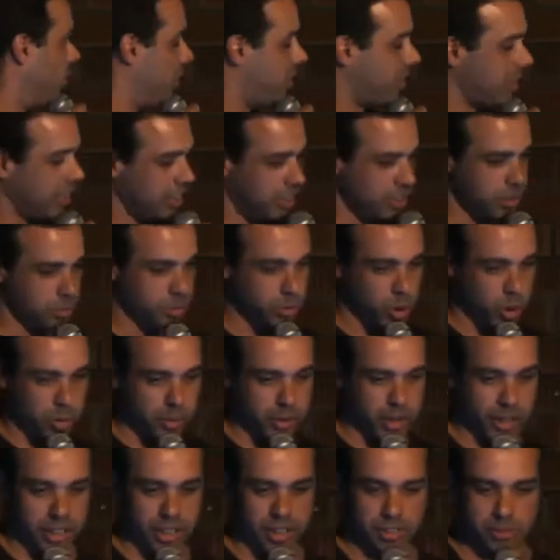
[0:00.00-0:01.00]
We started the
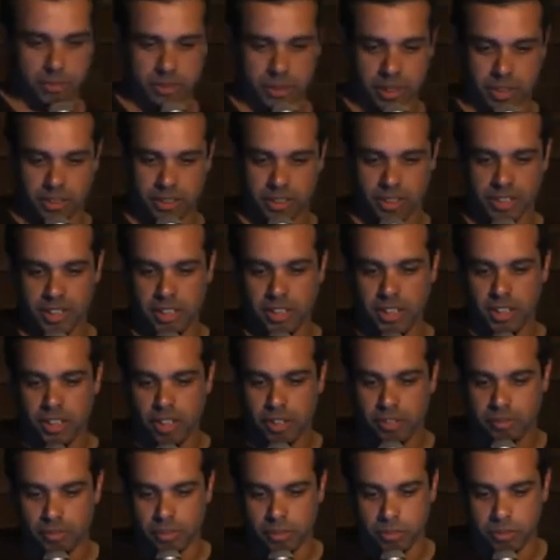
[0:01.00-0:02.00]
mobile, but
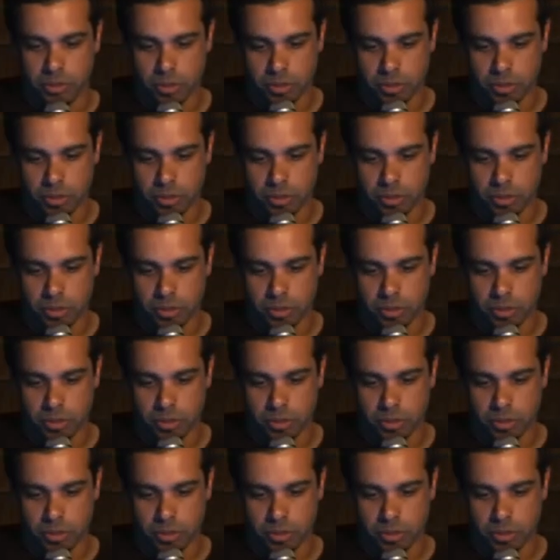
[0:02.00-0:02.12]
from